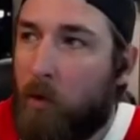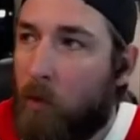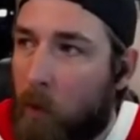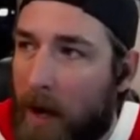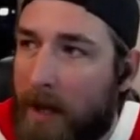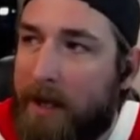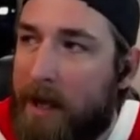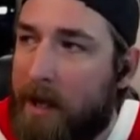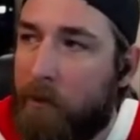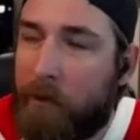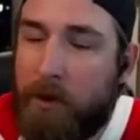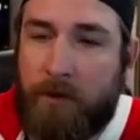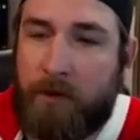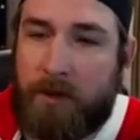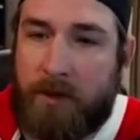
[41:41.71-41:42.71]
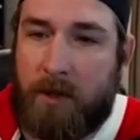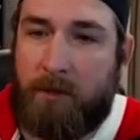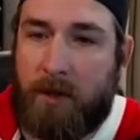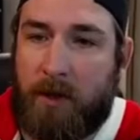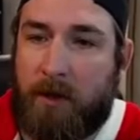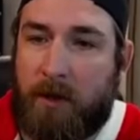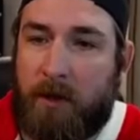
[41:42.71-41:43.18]
Why can't we do the
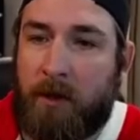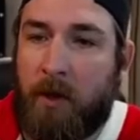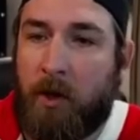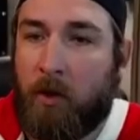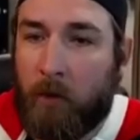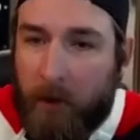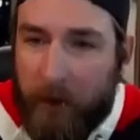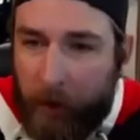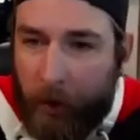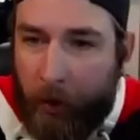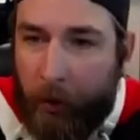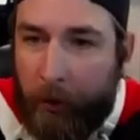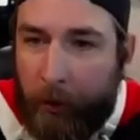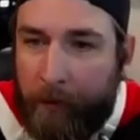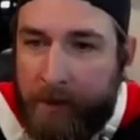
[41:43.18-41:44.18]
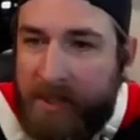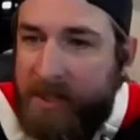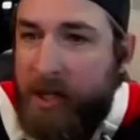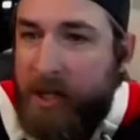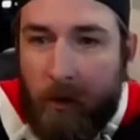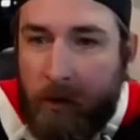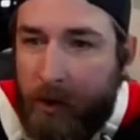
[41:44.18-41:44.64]
same thing with little
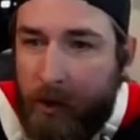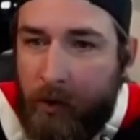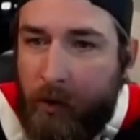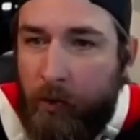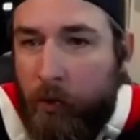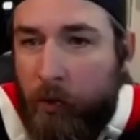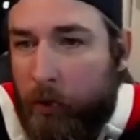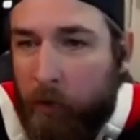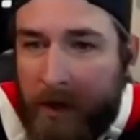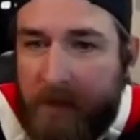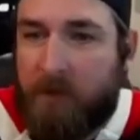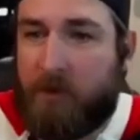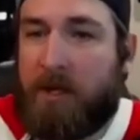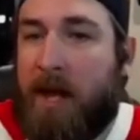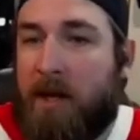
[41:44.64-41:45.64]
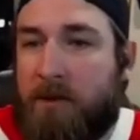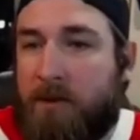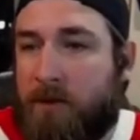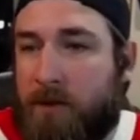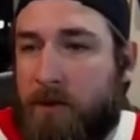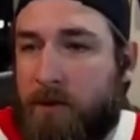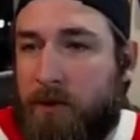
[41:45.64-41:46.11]
CO2 thruster
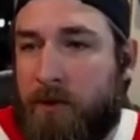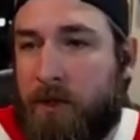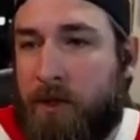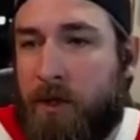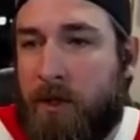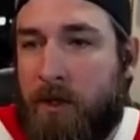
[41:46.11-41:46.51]
canisters?